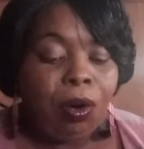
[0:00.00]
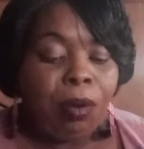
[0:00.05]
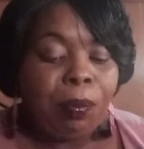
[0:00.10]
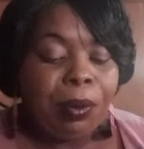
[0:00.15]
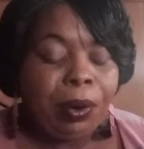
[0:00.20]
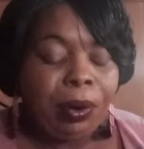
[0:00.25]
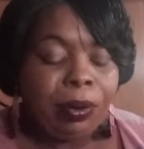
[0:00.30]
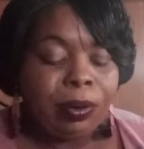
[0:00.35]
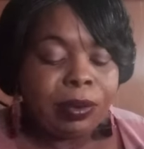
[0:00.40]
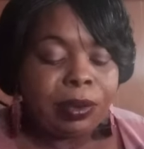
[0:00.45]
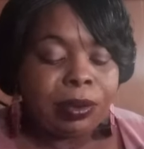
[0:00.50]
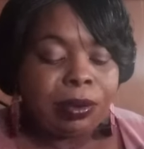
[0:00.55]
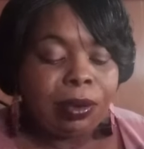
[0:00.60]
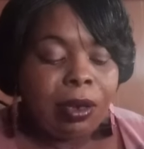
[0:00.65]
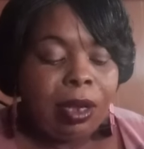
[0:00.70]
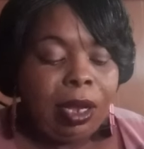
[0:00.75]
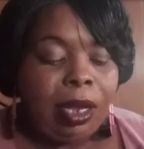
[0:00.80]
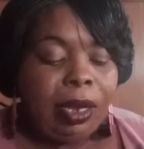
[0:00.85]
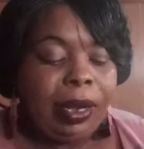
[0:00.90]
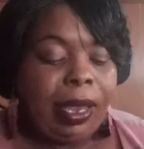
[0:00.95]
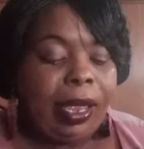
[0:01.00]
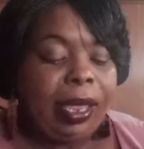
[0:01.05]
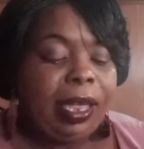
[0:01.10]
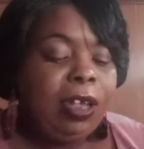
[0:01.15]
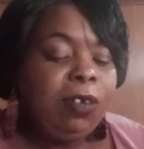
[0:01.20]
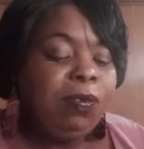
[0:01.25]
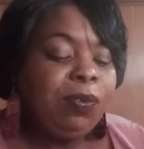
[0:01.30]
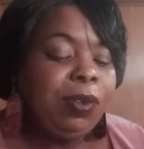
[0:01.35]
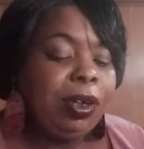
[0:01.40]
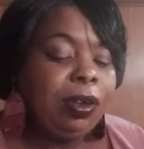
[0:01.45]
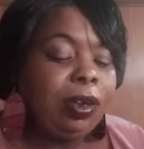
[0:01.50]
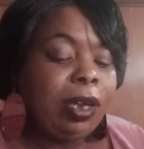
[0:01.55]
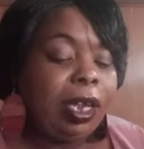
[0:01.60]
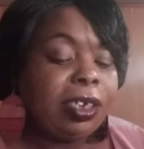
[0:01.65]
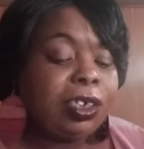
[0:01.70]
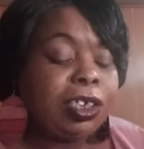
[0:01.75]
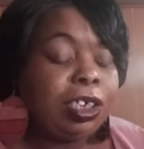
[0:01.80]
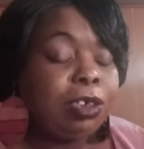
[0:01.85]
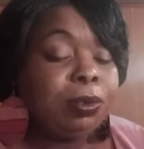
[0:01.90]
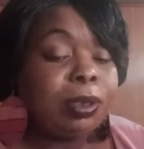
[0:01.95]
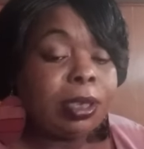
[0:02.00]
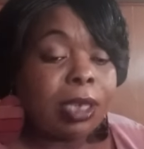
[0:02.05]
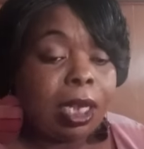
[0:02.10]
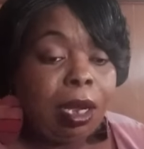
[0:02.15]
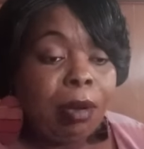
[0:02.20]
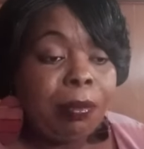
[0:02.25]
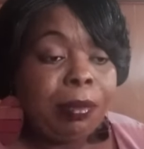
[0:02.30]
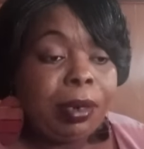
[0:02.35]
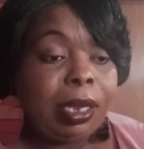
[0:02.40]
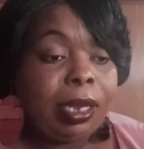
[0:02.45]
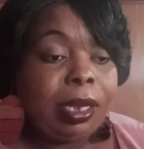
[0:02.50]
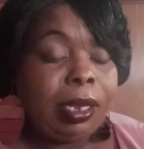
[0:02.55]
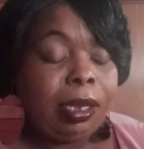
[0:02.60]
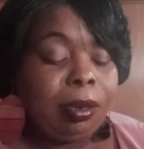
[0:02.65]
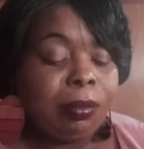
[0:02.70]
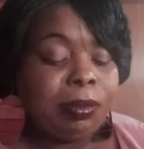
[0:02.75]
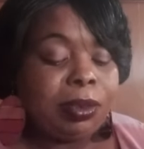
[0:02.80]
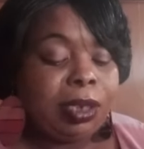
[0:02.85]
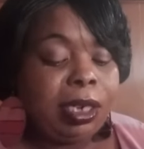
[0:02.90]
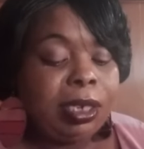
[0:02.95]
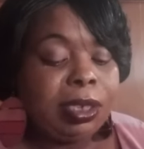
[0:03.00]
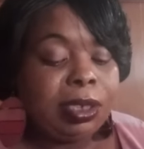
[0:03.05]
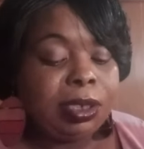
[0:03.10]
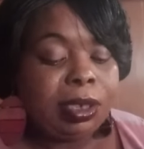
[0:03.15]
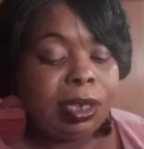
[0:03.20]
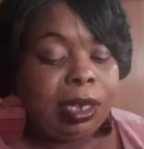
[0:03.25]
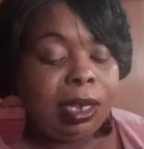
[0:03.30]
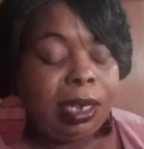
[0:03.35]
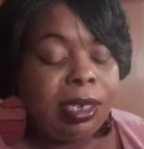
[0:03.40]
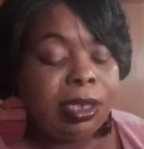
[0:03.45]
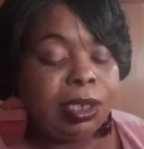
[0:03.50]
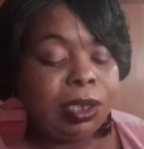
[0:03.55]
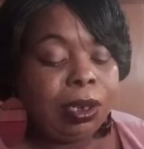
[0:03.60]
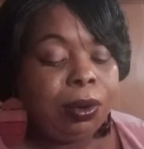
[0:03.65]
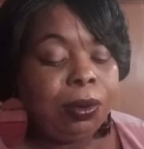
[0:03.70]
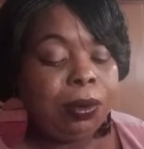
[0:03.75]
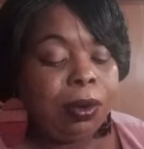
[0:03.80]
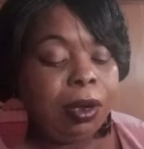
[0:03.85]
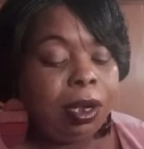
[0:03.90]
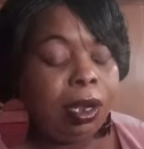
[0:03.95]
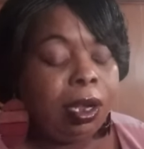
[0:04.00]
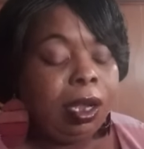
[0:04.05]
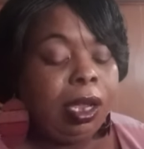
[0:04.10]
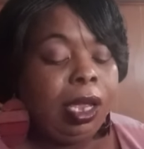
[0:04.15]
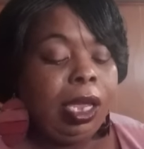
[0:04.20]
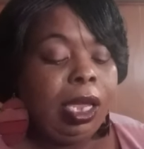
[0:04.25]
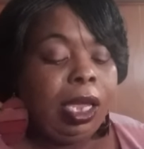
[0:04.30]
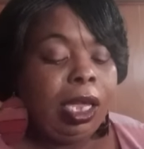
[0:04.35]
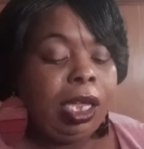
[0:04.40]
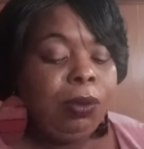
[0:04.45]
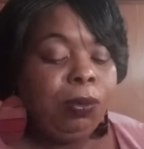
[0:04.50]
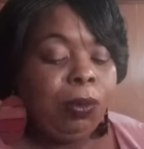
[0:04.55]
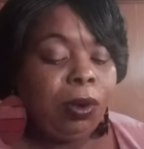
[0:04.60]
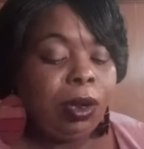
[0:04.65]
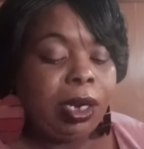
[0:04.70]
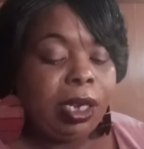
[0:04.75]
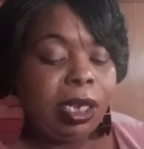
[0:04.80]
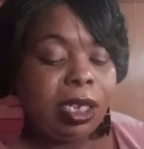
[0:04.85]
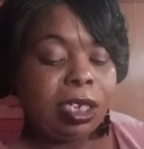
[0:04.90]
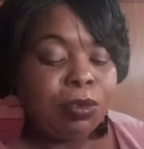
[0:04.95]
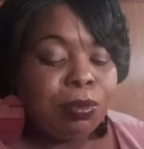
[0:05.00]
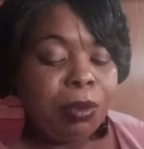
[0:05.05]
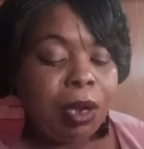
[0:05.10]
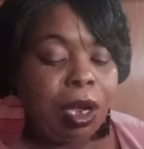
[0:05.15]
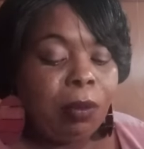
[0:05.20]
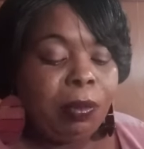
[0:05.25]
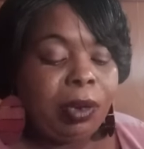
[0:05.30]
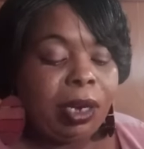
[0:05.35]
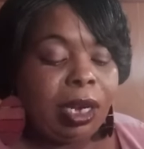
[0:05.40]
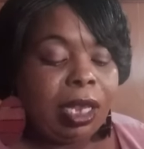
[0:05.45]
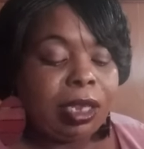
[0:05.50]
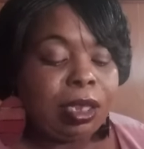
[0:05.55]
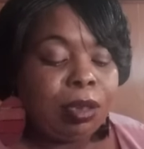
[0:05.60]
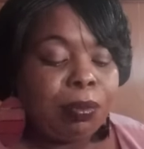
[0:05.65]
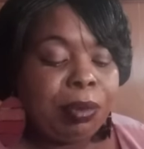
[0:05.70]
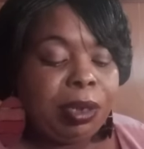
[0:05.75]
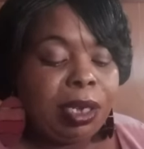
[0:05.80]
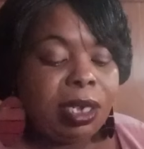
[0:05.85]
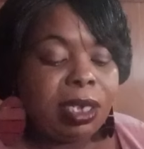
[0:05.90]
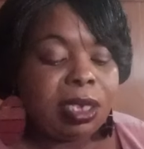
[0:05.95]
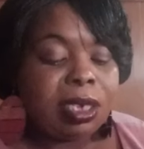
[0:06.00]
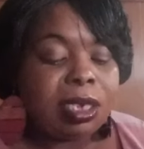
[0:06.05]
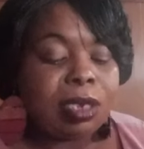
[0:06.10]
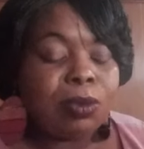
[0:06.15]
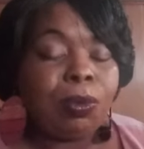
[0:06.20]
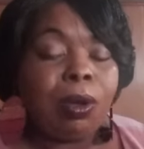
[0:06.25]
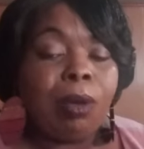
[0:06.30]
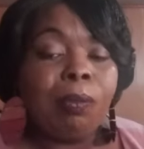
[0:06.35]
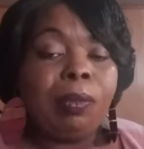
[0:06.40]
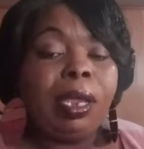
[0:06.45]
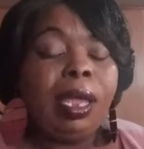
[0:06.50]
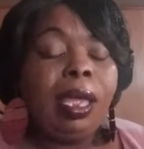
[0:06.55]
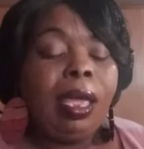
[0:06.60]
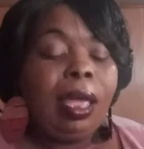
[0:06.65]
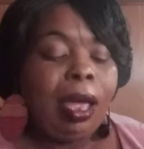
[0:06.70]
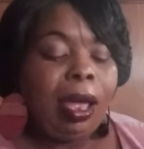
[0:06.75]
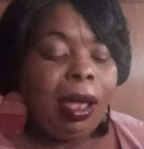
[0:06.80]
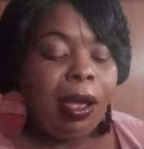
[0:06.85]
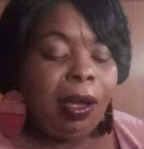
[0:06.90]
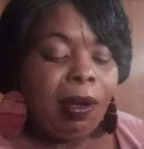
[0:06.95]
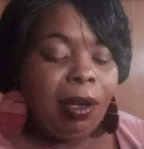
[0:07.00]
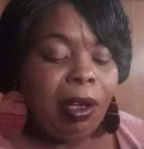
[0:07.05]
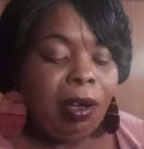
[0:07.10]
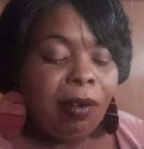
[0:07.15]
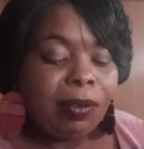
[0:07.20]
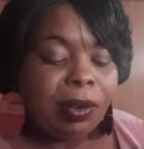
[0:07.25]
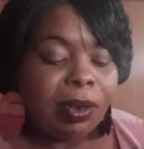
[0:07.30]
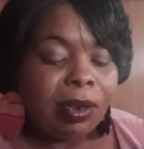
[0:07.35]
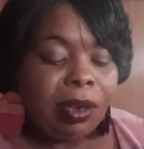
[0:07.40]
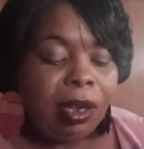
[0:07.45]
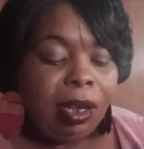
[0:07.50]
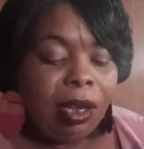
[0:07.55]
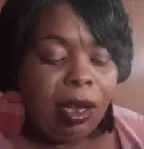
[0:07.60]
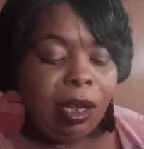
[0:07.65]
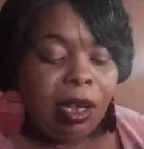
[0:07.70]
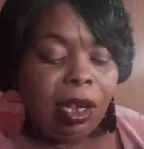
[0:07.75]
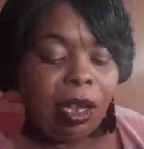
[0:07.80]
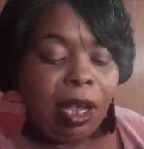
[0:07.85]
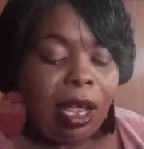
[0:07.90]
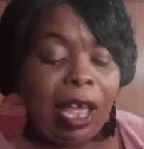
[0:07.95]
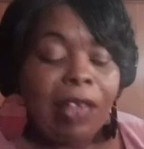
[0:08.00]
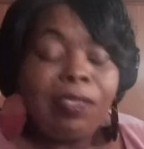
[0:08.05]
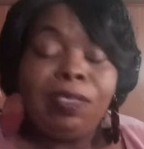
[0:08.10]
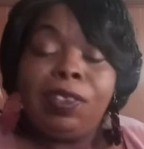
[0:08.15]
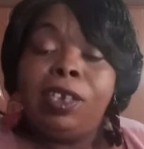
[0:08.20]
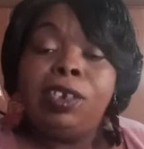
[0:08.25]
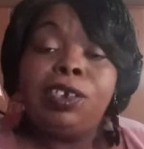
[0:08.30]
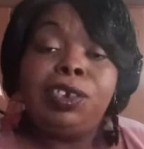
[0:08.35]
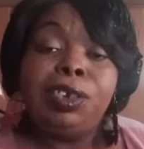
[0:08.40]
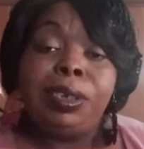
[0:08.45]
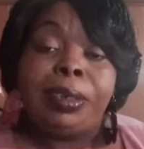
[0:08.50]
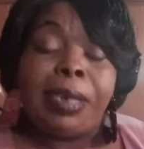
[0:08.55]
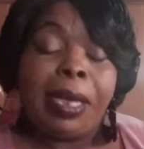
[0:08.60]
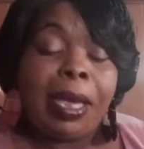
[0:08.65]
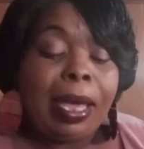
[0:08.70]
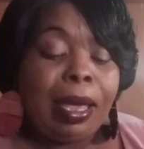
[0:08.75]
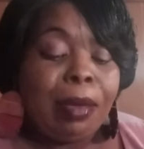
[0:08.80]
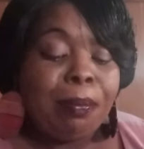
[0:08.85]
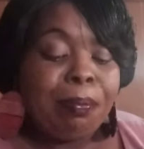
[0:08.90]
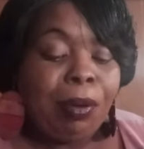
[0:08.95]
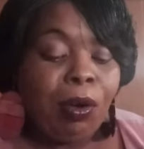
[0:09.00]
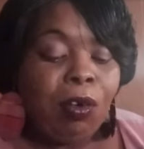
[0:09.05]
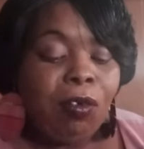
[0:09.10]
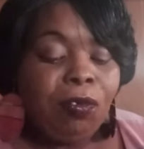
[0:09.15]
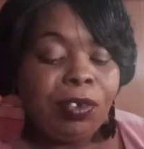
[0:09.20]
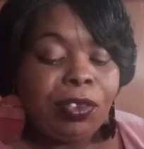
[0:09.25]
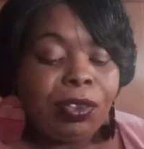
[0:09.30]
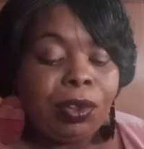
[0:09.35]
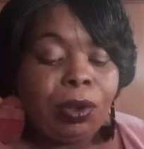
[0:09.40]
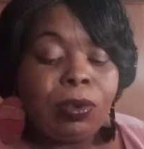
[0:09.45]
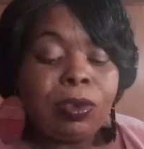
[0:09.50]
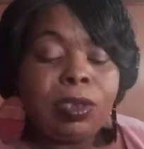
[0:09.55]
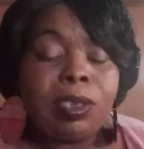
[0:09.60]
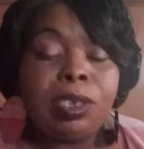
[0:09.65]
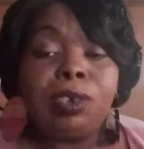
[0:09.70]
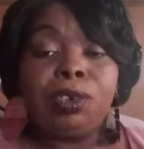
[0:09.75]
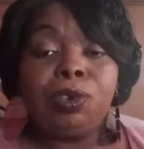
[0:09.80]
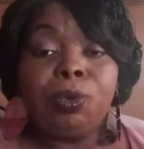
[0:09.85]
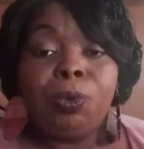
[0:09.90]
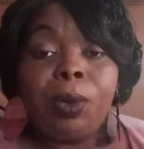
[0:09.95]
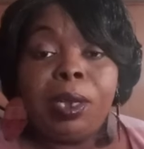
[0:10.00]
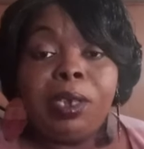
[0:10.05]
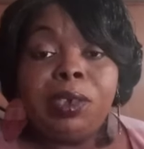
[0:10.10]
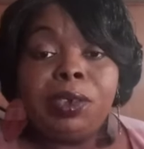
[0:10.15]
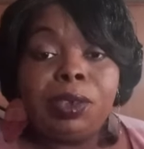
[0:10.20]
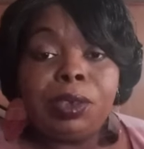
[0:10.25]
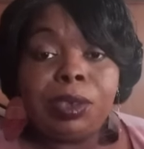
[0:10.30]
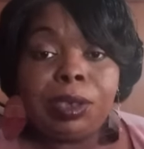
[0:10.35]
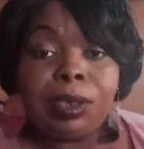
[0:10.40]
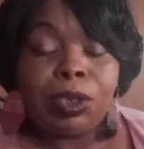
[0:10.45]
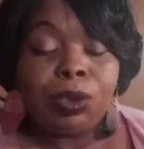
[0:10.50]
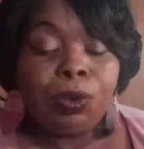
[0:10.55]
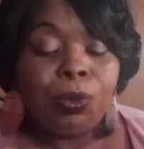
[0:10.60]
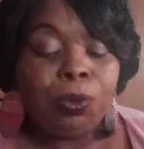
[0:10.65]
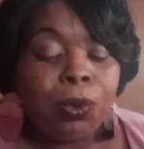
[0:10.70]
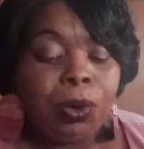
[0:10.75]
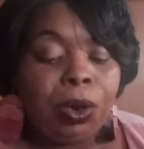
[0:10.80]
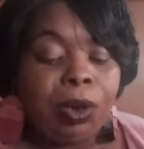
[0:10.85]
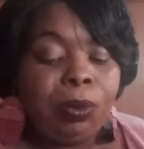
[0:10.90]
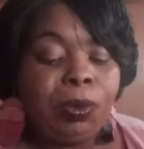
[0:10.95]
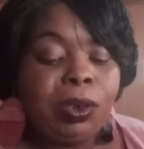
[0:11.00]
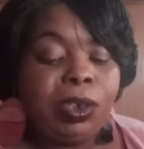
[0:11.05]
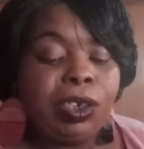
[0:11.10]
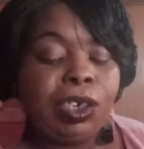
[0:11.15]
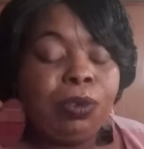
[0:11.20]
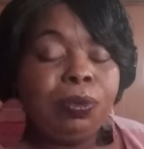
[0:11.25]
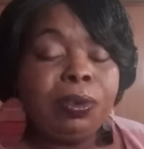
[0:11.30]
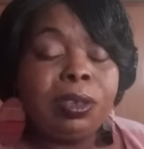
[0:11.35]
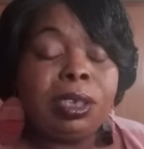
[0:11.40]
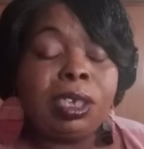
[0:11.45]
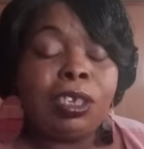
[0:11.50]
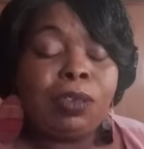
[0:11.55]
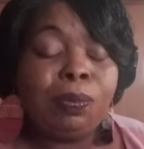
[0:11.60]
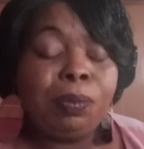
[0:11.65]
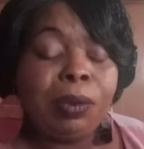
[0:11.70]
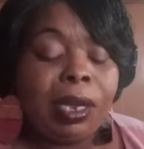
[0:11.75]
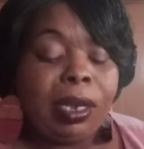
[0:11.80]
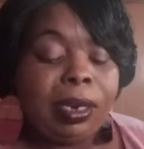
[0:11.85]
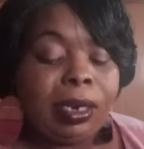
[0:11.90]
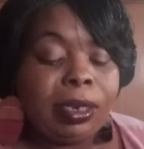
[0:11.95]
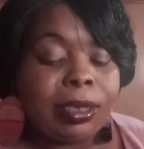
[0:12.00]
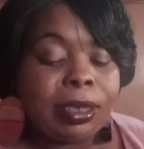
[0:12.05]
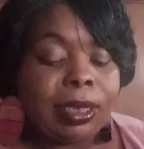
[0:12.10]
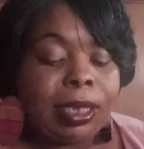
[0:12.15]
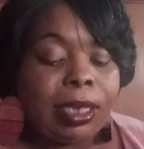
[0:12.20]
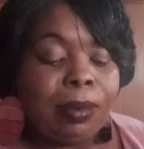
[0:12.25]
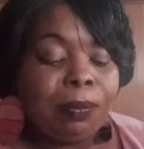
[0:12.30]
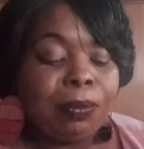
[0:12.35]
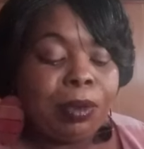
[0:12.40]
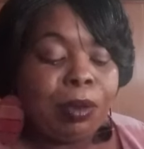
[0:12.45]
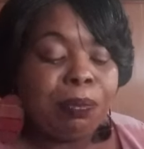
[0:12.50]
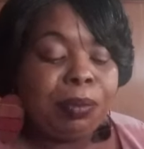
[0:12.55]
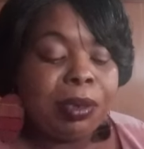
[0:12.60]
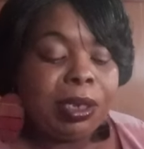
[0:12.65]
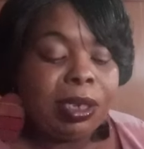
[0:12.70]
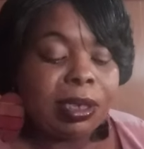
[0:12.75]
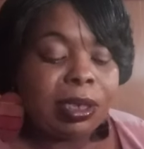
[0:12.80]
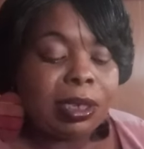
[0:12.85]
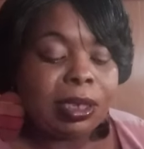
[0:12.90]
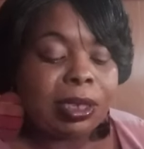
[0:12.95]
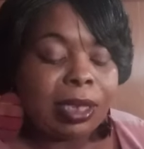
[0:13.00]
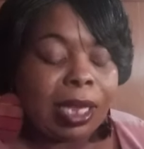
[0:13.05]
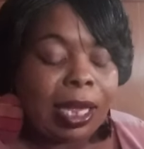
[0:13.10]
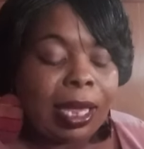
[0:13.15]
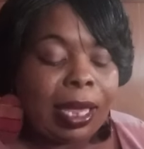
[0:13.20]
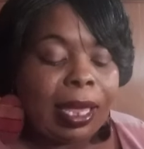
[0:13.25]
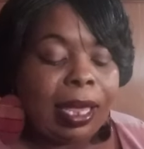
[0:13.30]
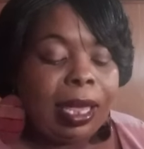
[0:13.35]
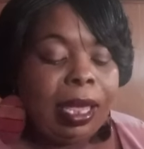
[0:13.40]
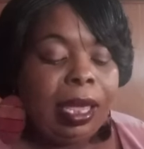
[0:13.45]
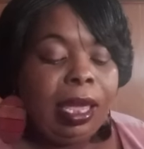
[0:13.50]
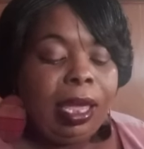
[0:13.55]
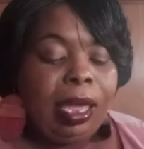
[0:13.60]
or personal. Now he felt like she was coming at him. He he told her he wanted his mom and not the businesswoman. However, I think she tied both of those situations into one when she was explaining to him the business side,